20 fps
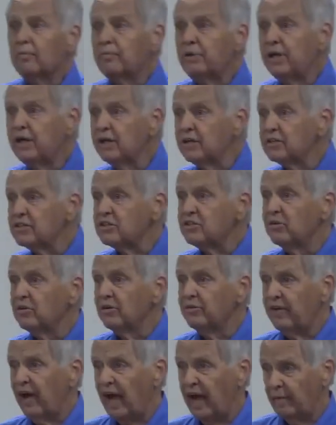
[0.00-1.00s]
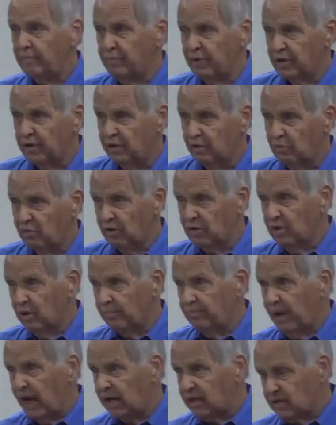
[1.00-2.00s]
appears to have happened, and we'll
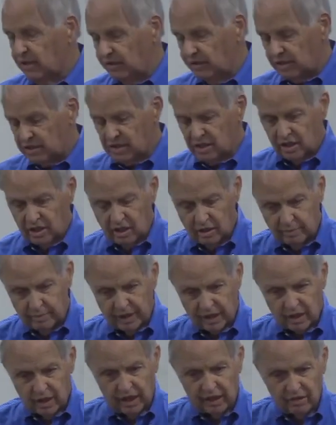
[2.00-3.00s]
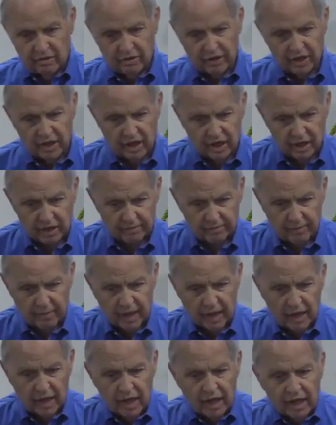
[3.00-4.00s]
come back to this a little bit later again,
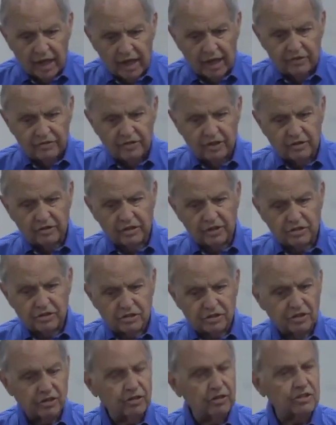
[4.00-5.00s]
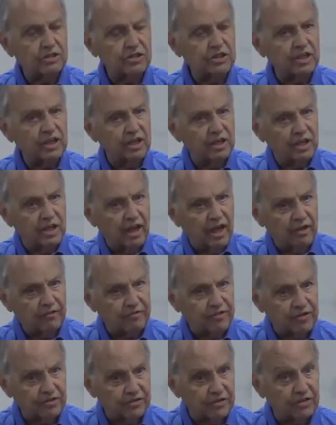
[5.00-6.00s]
is that the church in
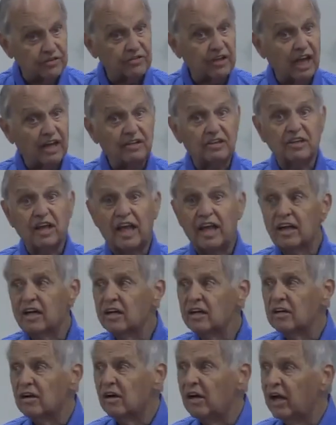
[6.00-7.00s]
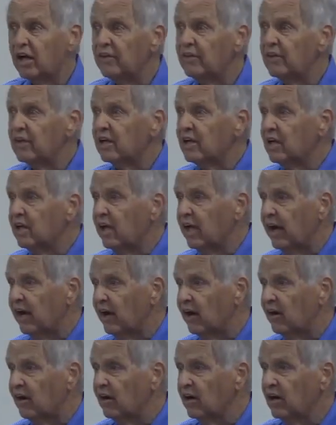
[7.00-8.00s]
Ephesus had taken on the
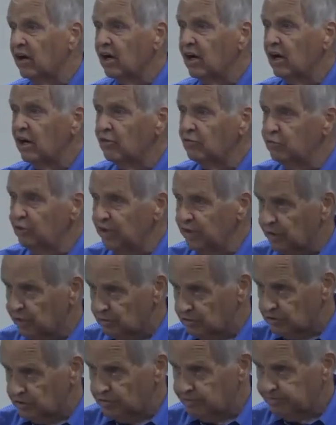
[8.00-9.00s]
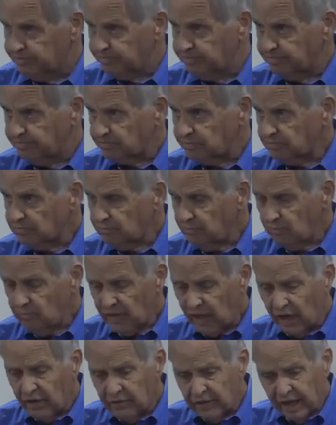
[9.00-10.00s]
care of widows.
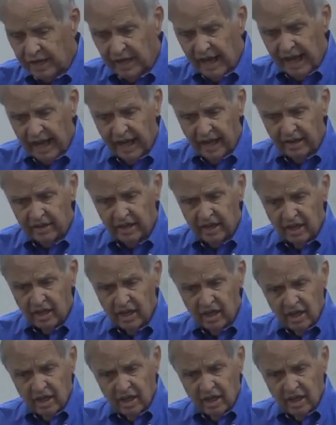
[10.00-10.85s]
And they'd had